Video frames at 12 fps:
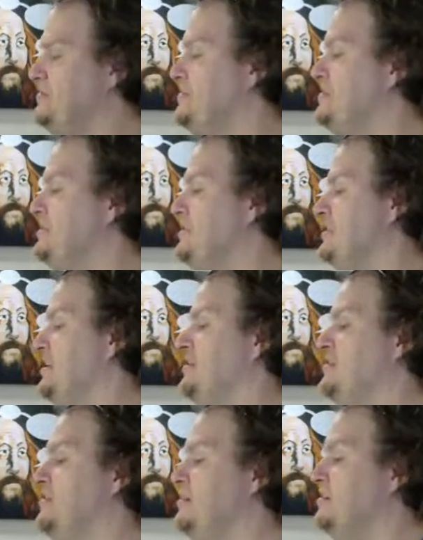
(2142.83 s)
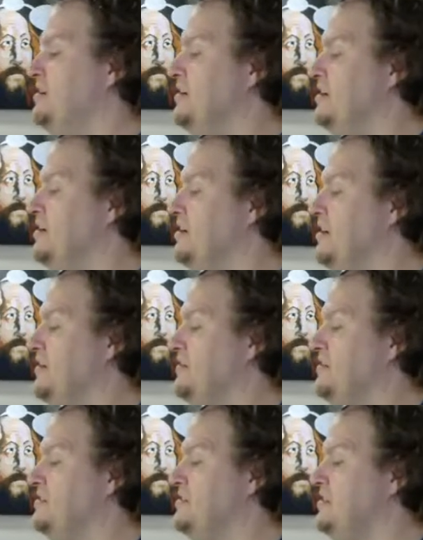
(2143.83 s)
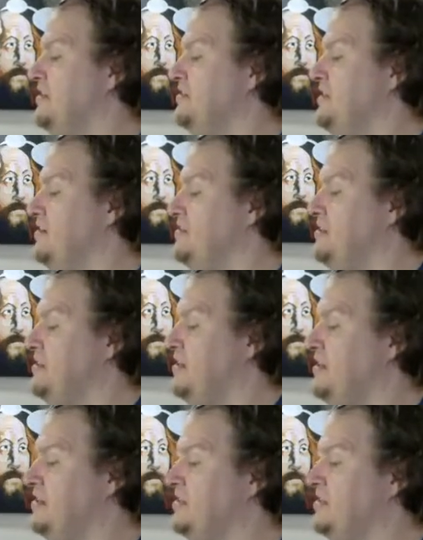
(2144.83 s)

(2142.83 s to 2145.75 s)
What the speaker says: She's at her office downtown today.